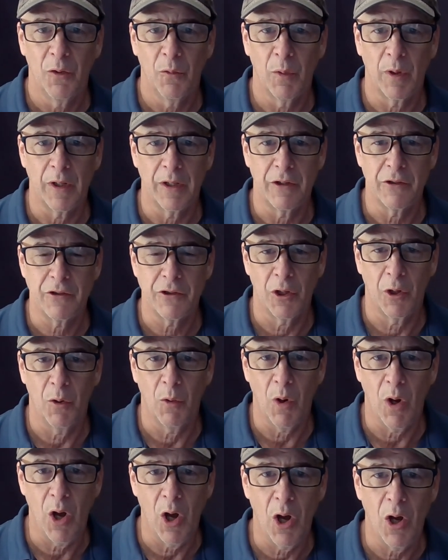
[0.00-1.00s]
We're going to
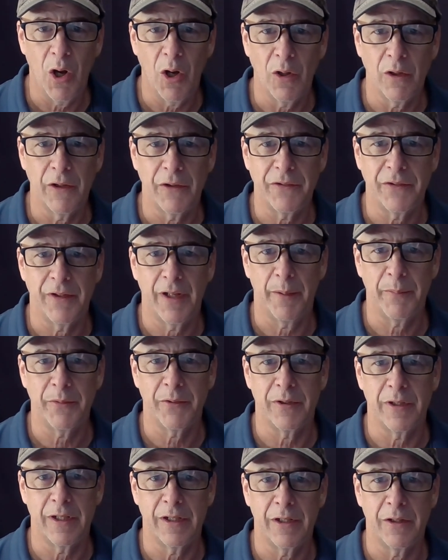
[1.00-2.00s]
show all the
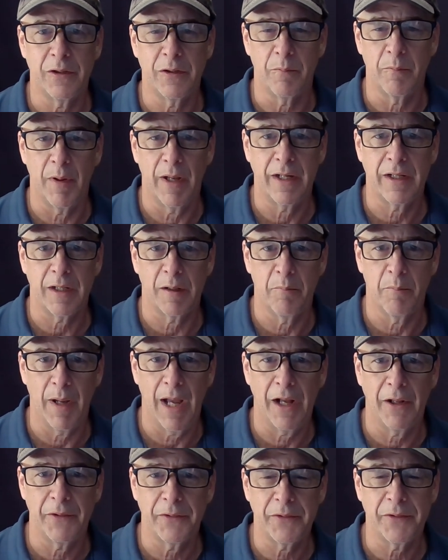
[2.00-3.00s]
steps needed to make a
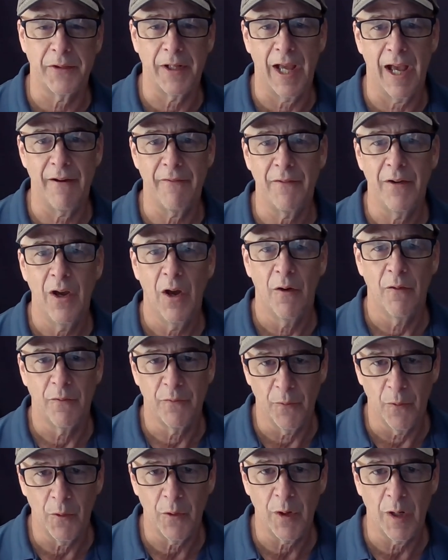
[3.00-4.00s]
balance staff
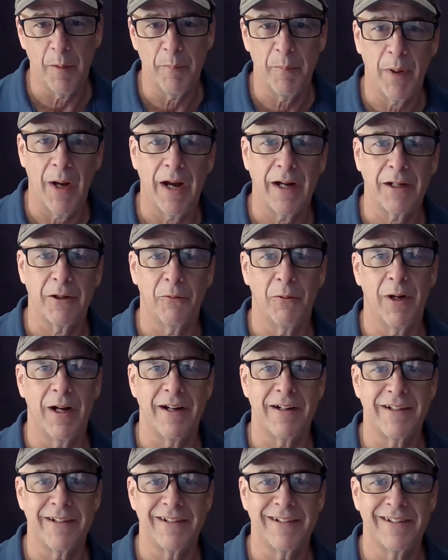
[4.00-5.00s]
for a pocket
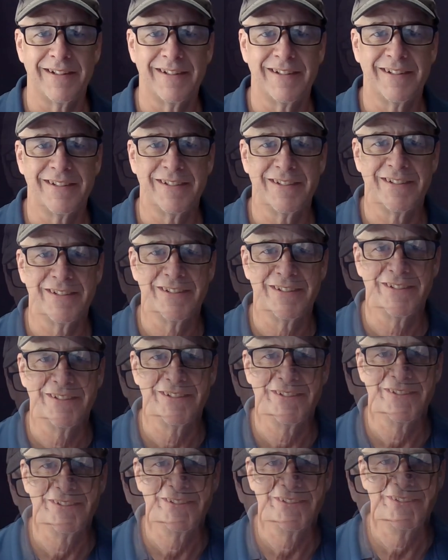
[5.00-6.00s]
watch.
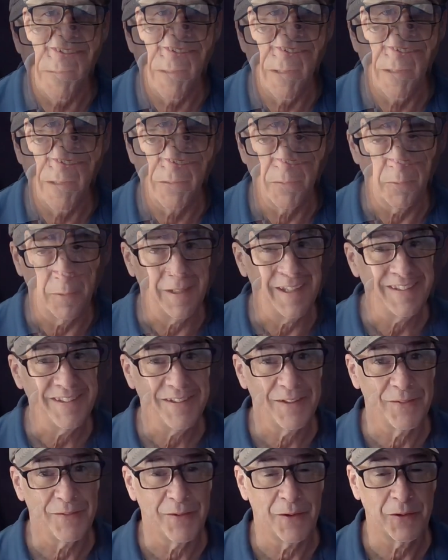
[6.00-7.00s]
So I
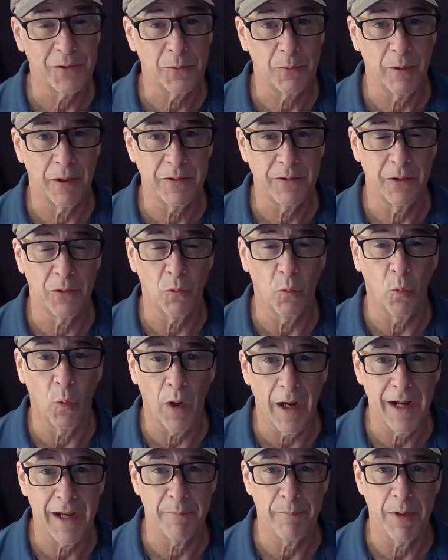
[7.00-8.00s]
guess the first question is
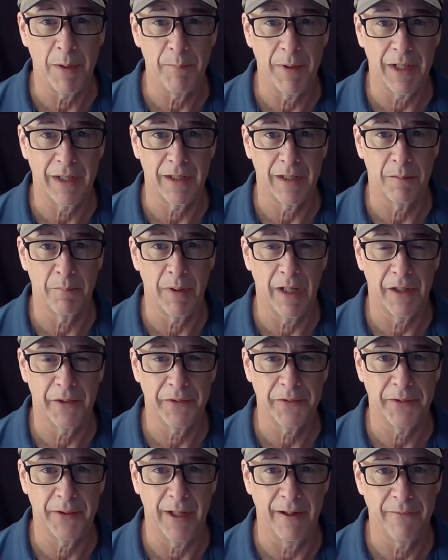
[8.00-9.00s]
why am I making a
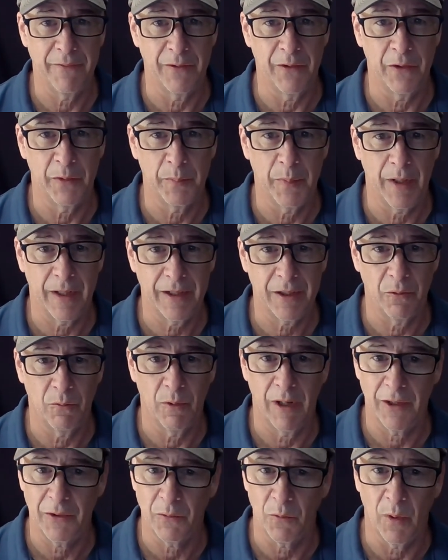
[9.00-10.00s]
balance staff for this pocket
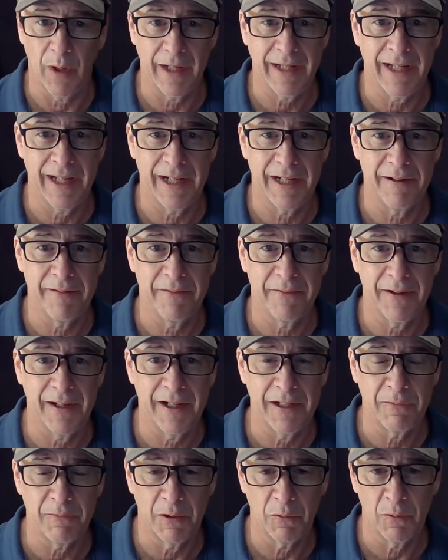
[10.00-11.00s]
watch? Why can't I
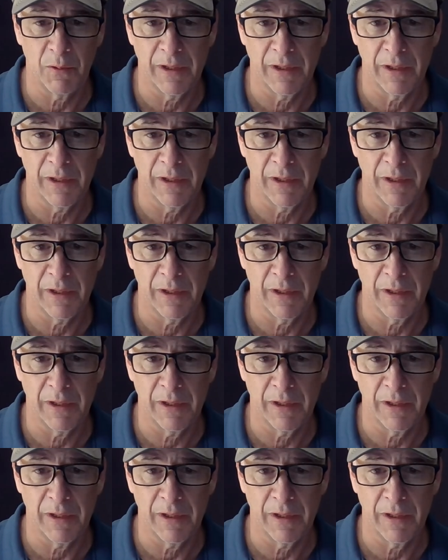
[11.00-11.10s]
find one?